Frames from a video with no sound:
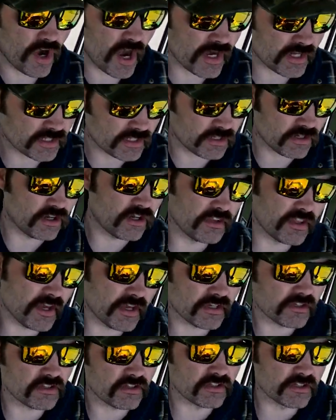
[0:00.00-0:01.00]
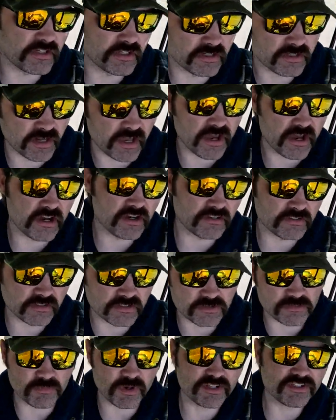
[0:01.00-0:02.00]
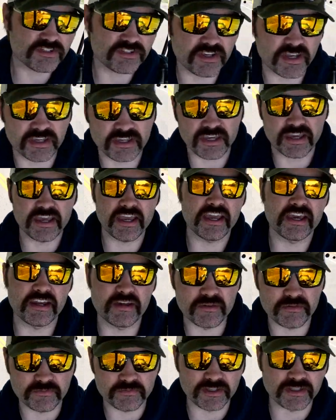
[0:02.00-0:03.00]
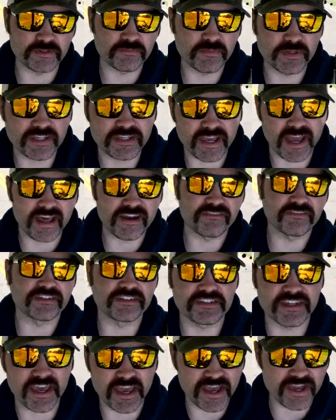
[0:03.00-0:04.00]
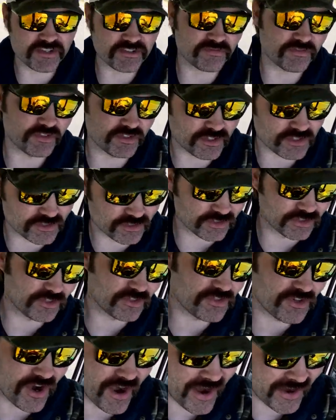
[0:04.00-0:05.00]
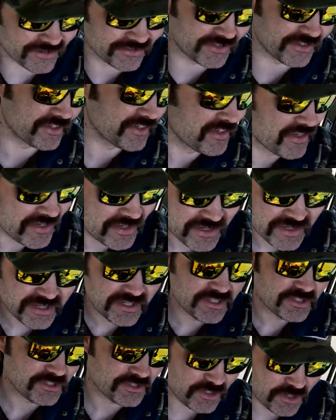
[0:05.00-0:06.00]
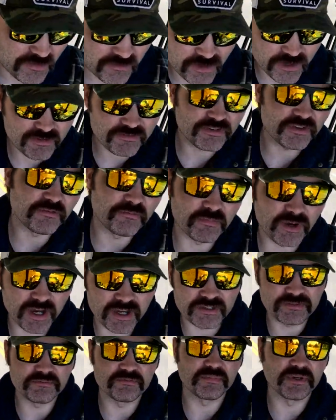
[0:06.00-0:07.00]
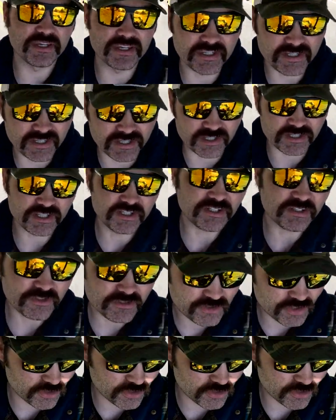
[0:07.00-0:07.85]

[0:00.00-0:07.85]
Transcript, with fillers: try to get all that cleared out as much as I can. Uh, it'd be kind of a test for this little tractor. Some of it might be a little